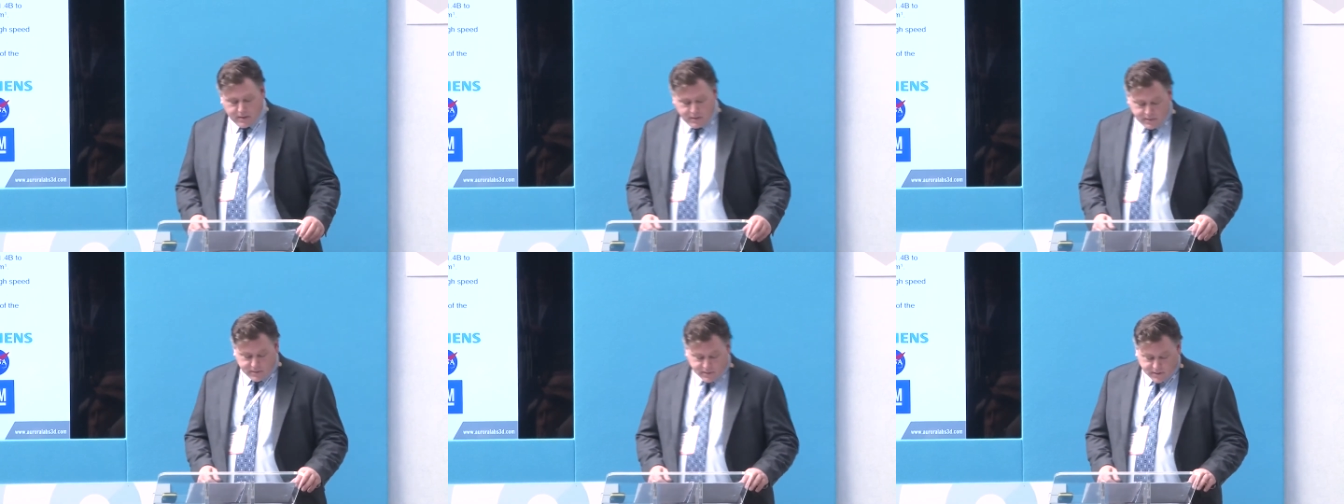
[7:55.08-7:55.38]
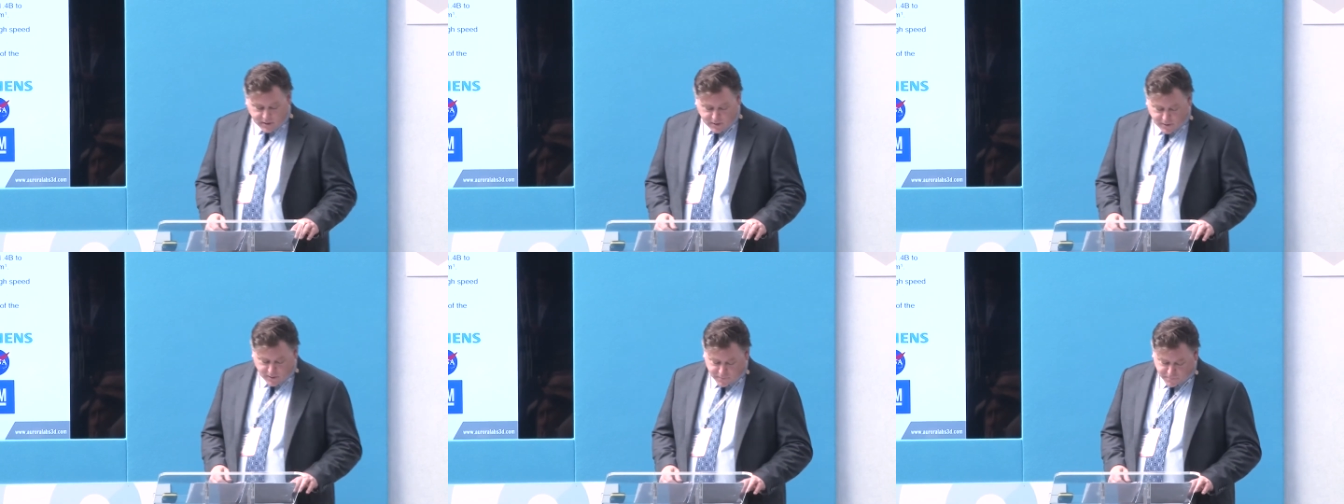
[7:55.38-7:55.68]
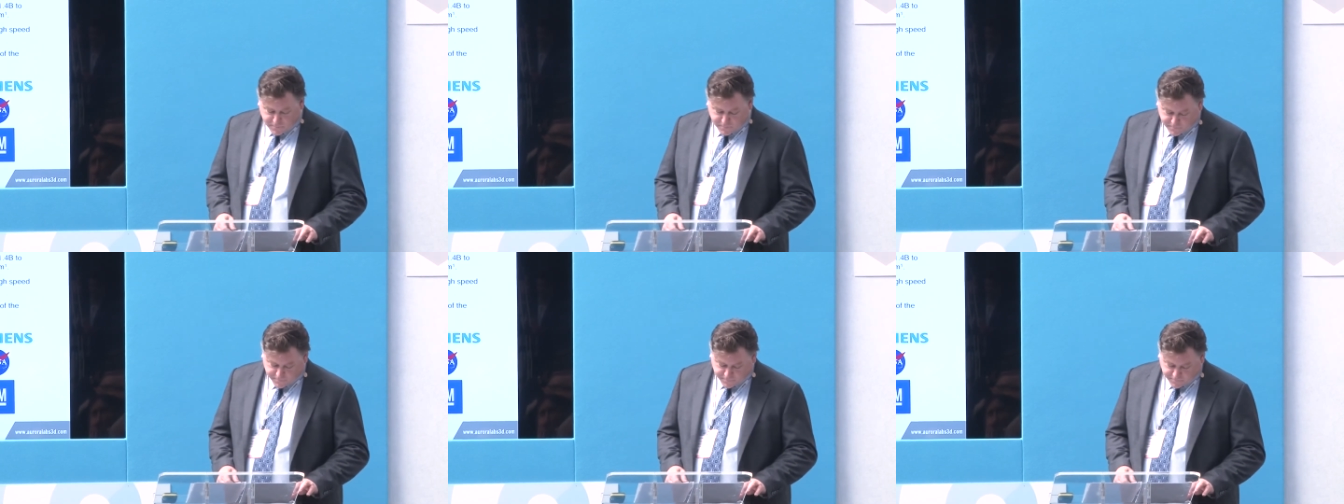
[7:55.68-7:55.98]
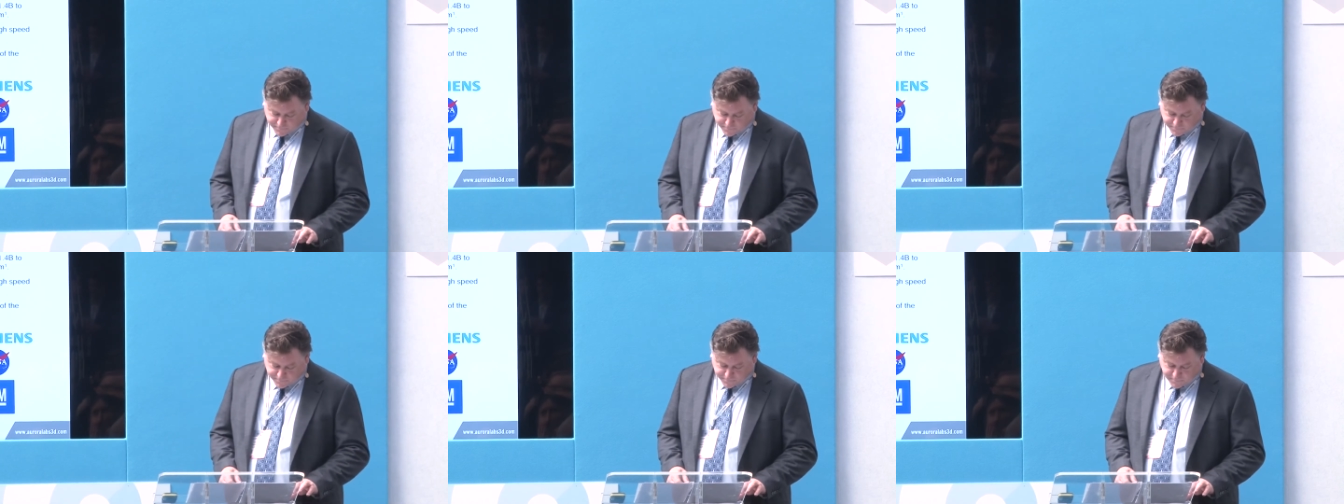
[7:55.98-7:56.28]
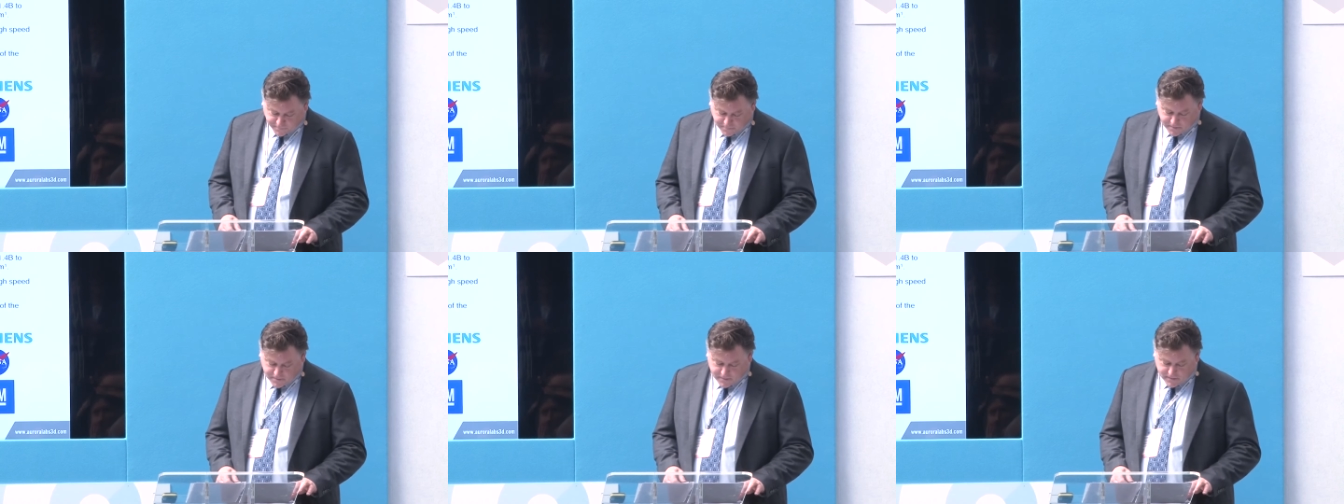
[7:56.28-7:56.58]
So
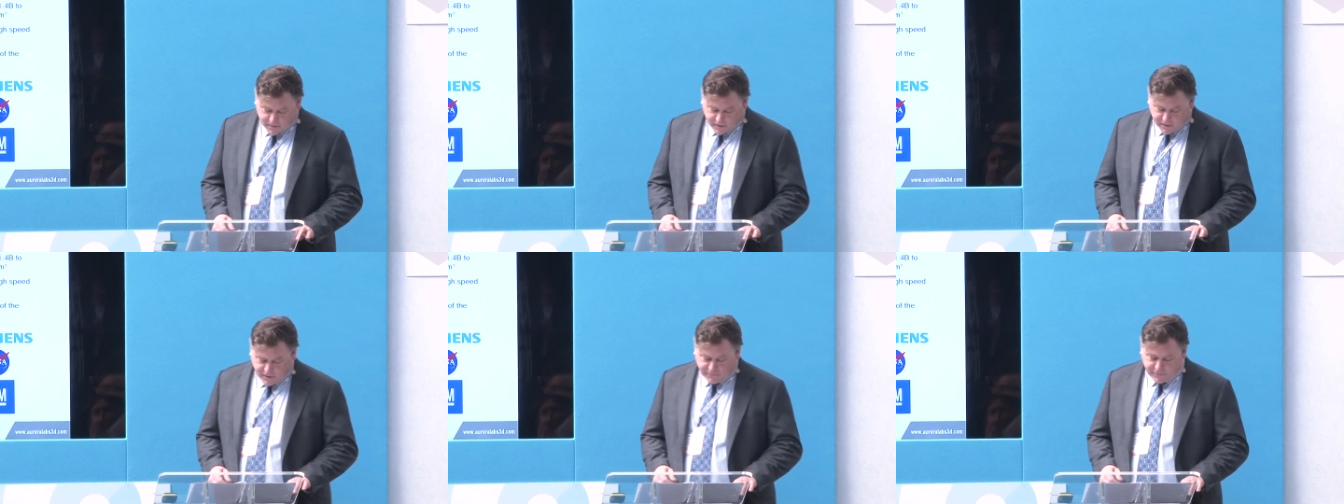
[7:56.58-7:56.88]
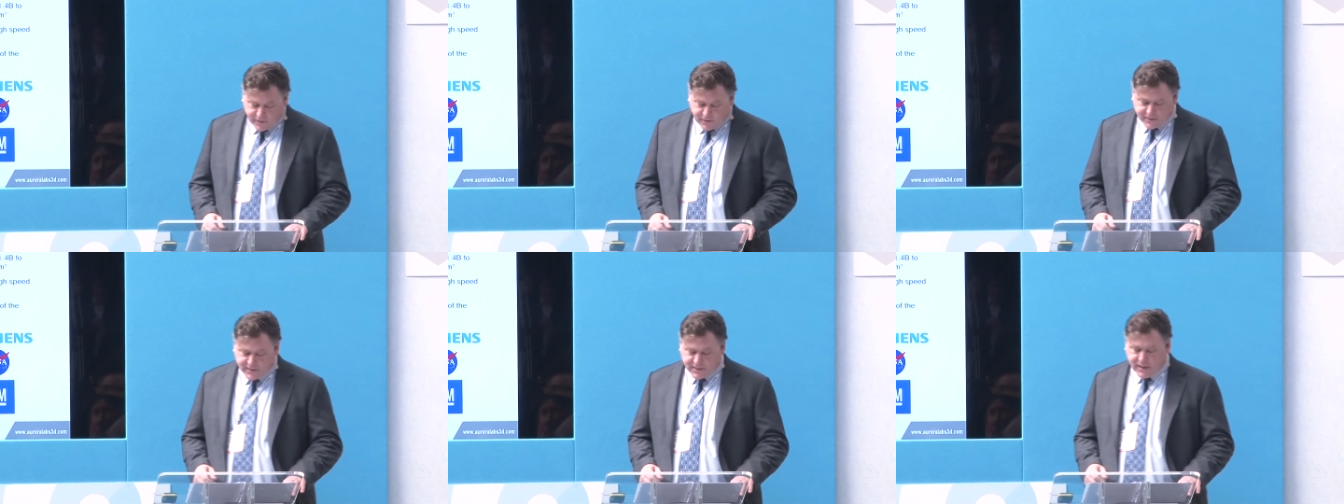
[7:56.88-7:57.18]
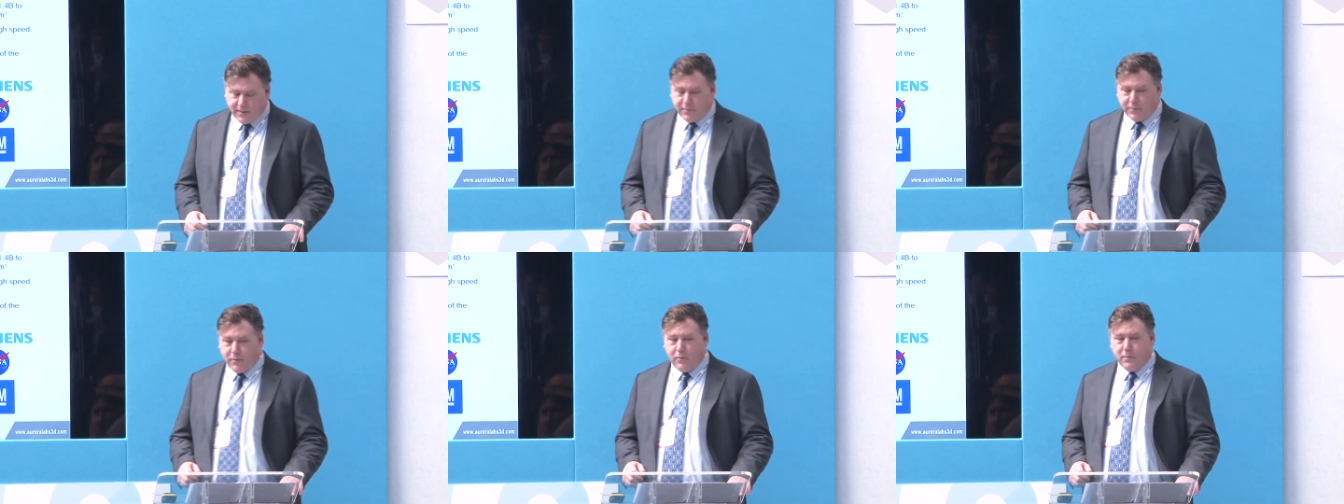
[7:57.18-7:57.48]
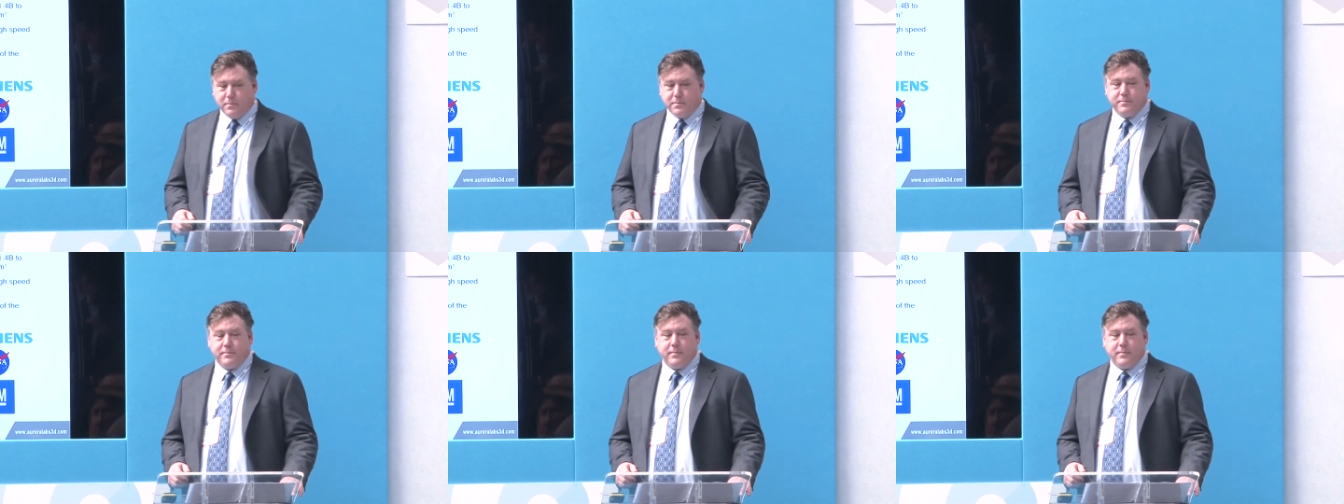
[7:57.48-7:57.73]
to give an example,